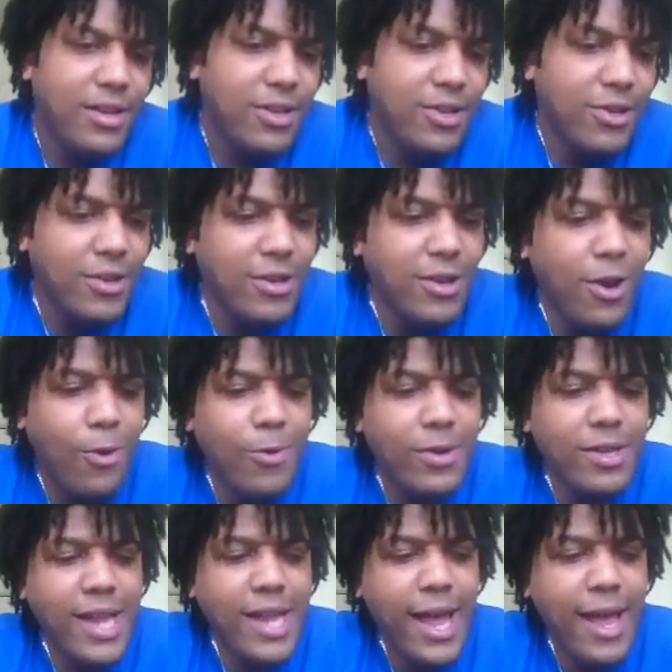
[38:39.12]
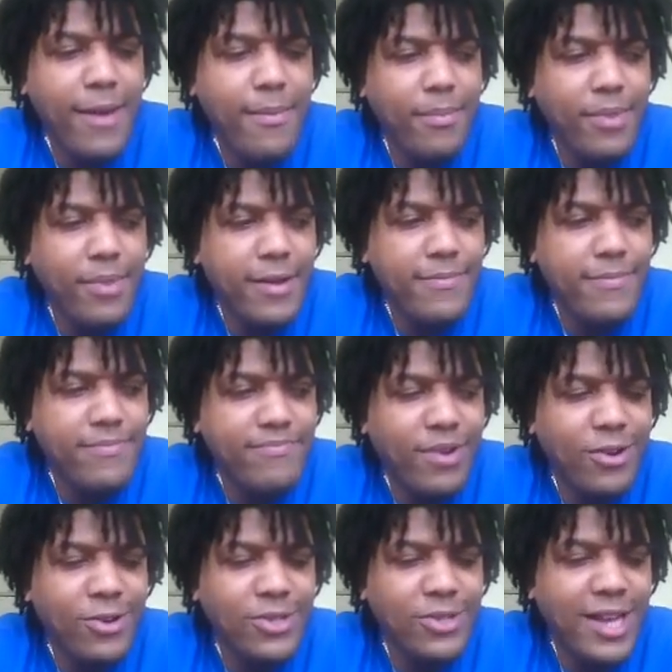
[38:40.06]
you can go with that, but
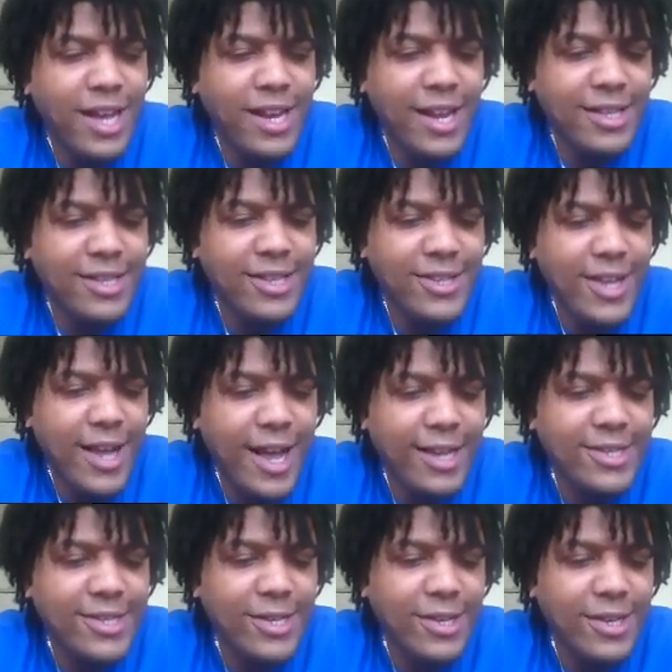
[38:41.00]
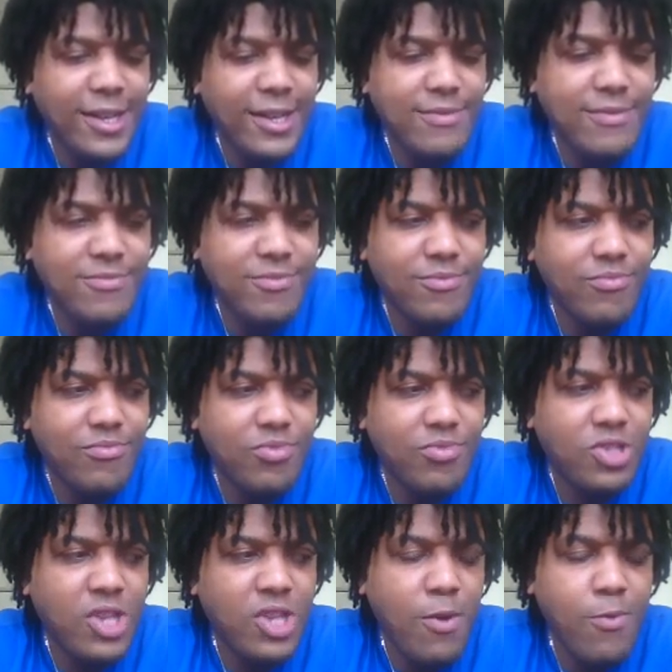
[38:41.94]
personally, I'd like to see Asuka get
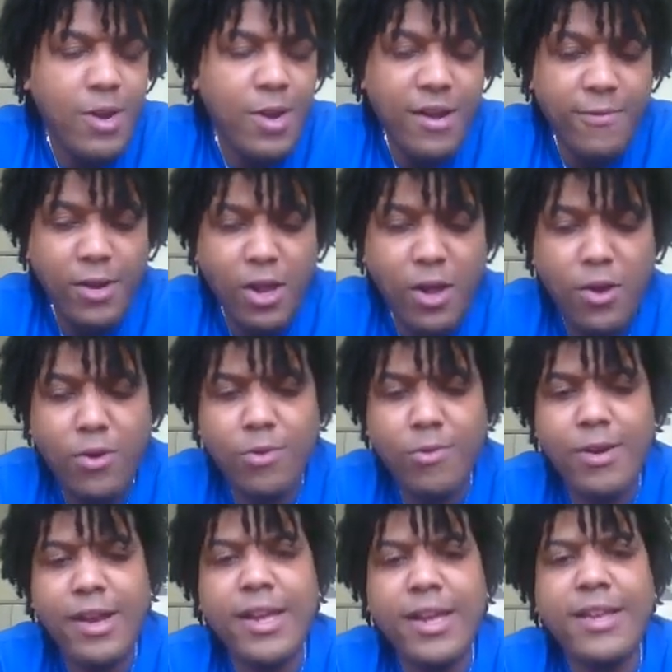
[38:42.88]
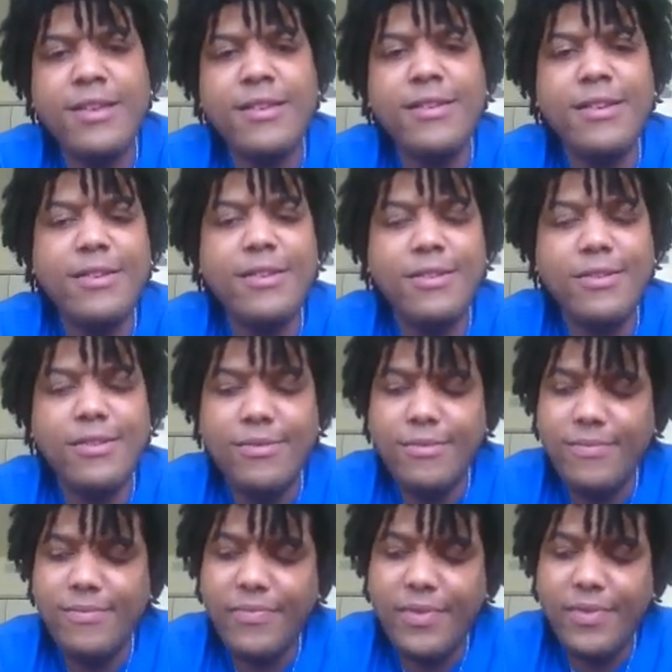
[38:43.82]
somewhat of a long reign,
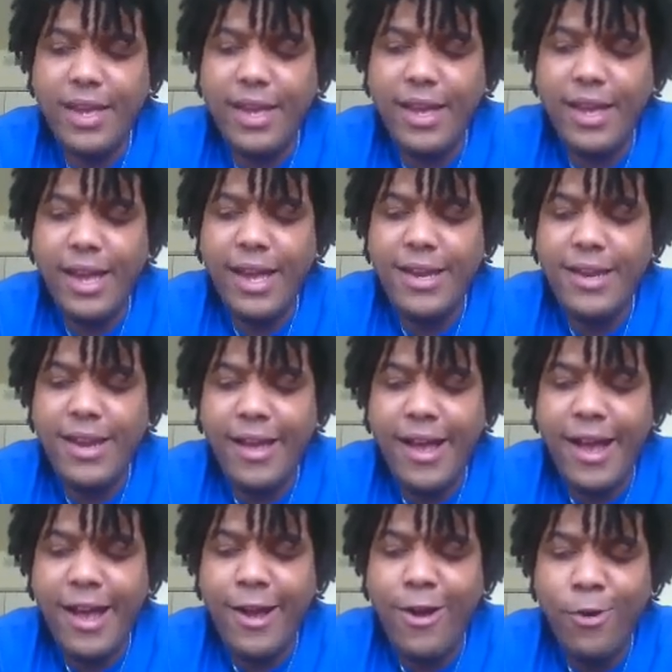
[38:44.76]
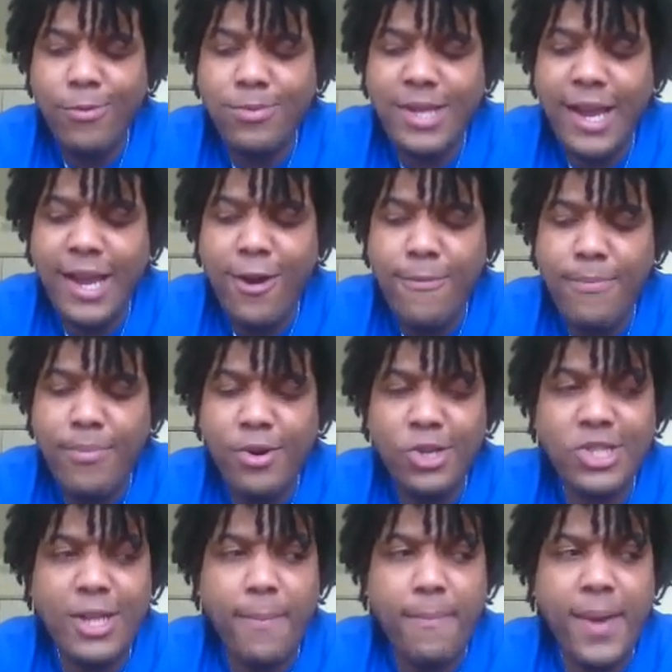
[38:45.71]
and I hope they don't
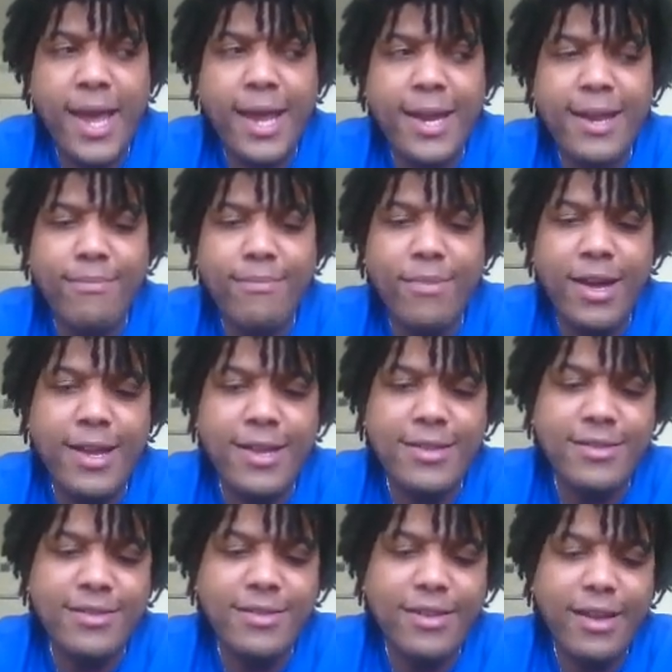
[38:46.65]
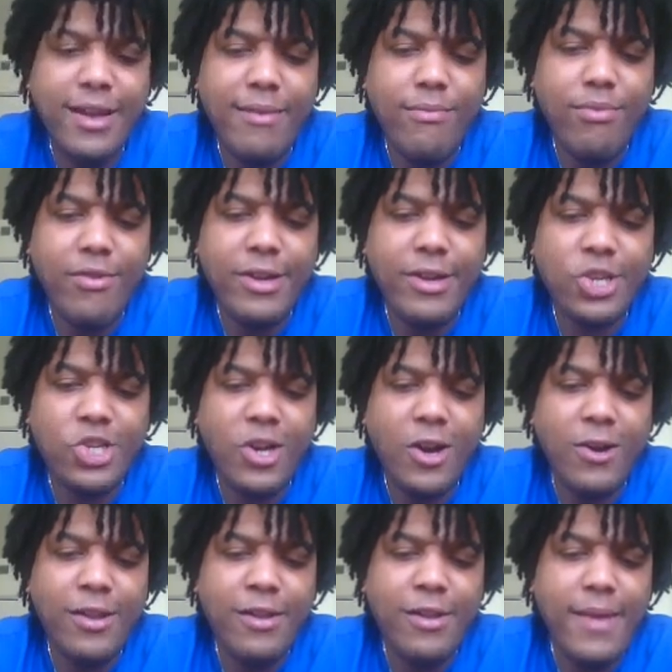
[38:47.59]
push the panic button and bring
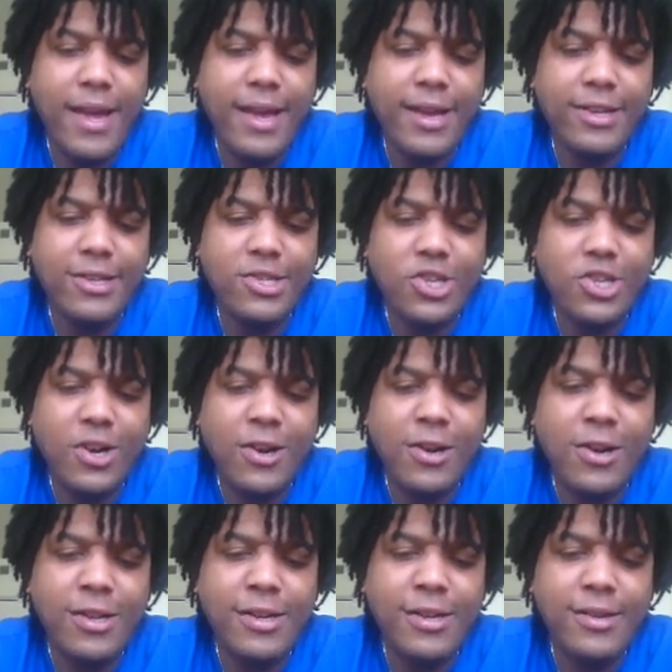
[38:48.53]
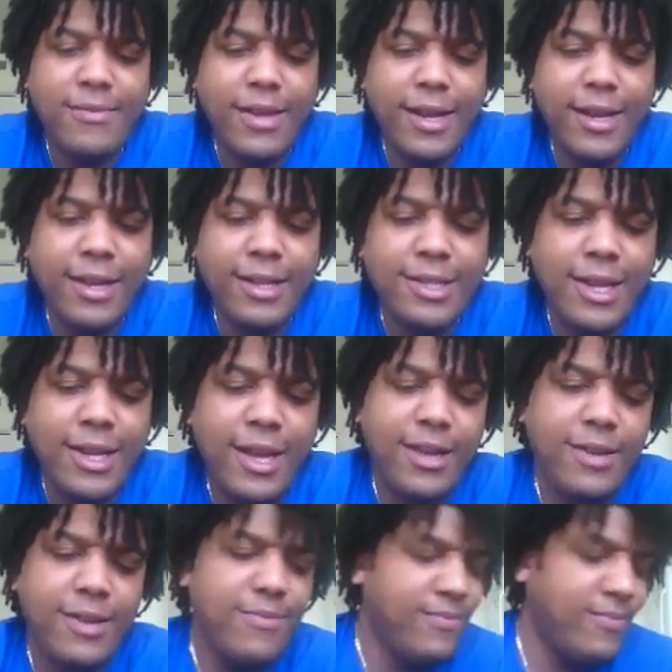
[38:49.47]
Charlotte back, because Charlotte, like I
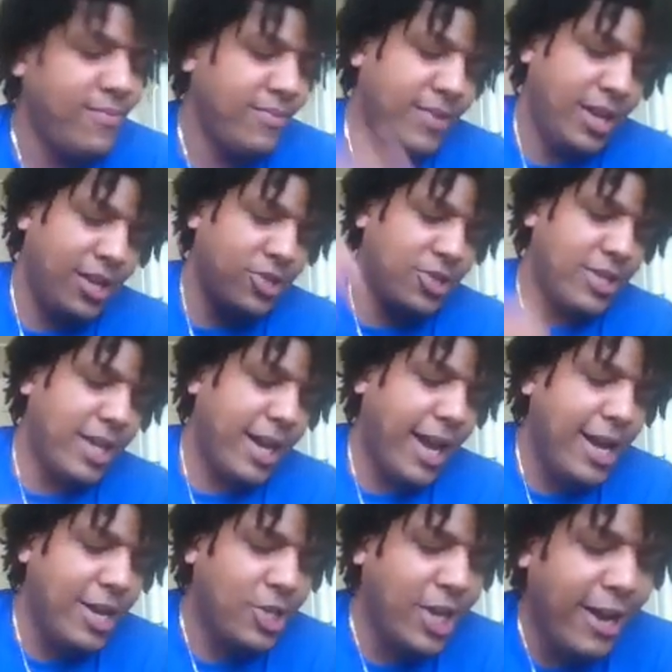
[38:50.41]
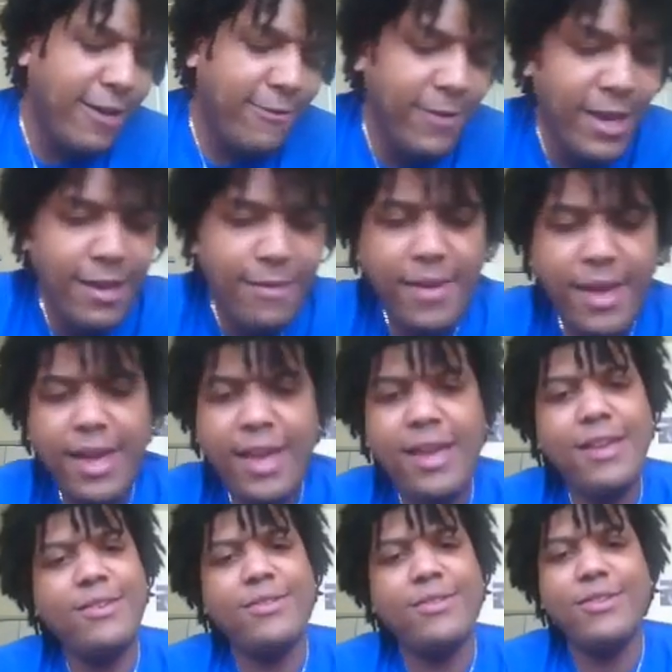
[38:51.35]
said, she's like HIV,
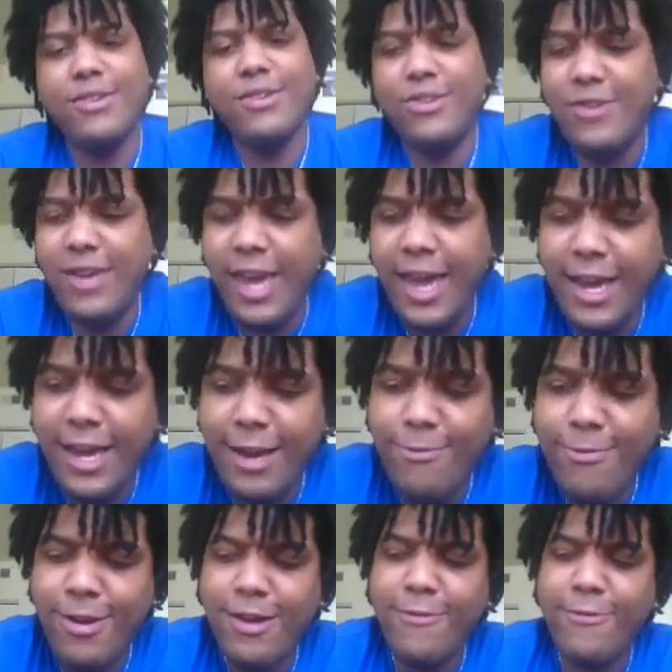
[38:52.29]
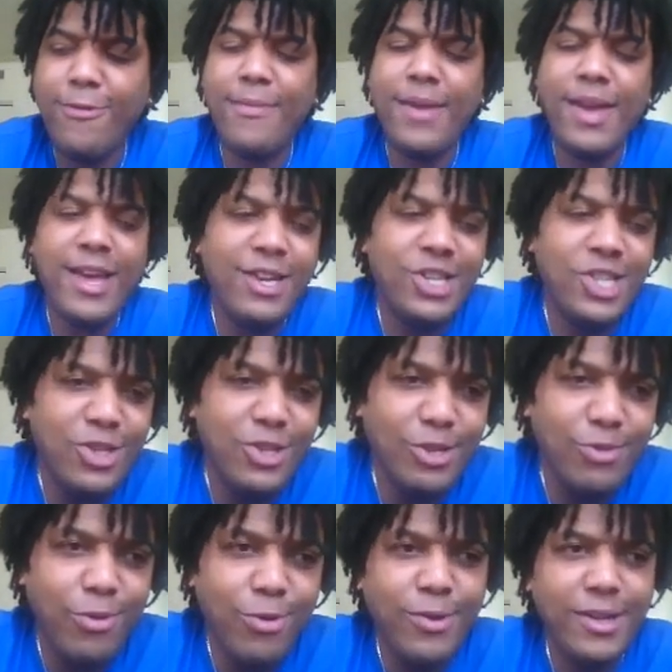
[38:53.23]
You can't get rid of her, man, and she
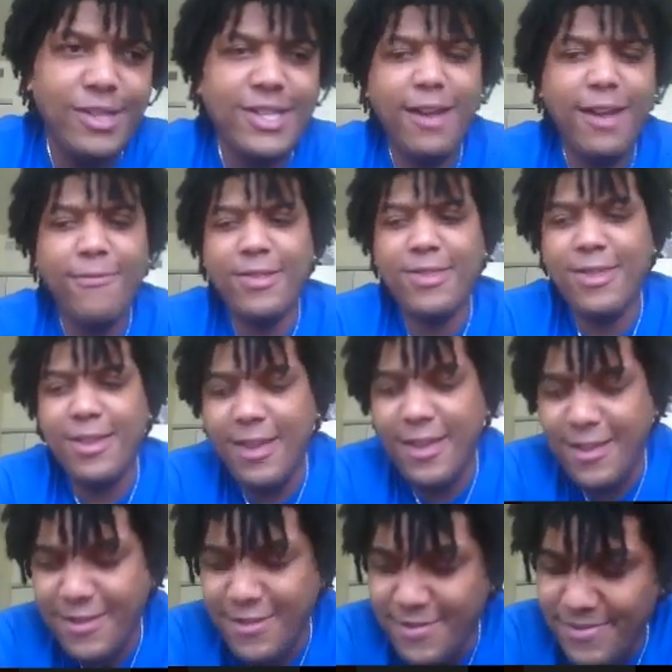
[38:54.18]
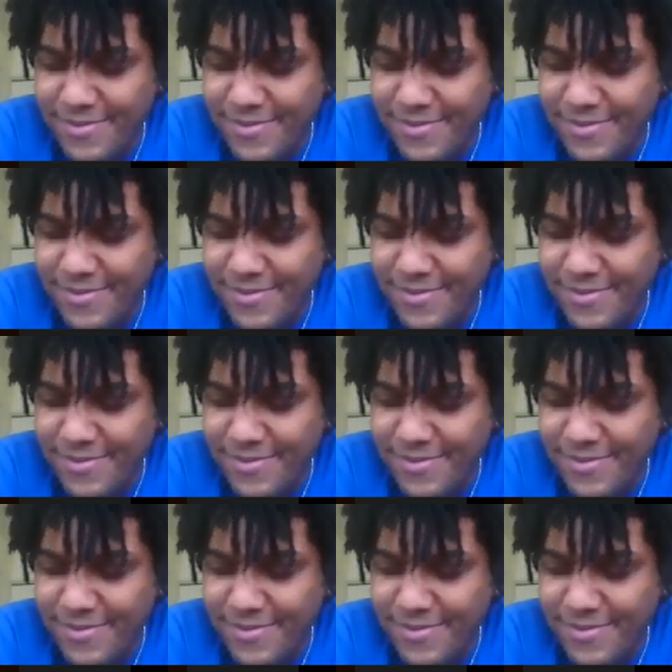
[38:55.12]
just ruins everything.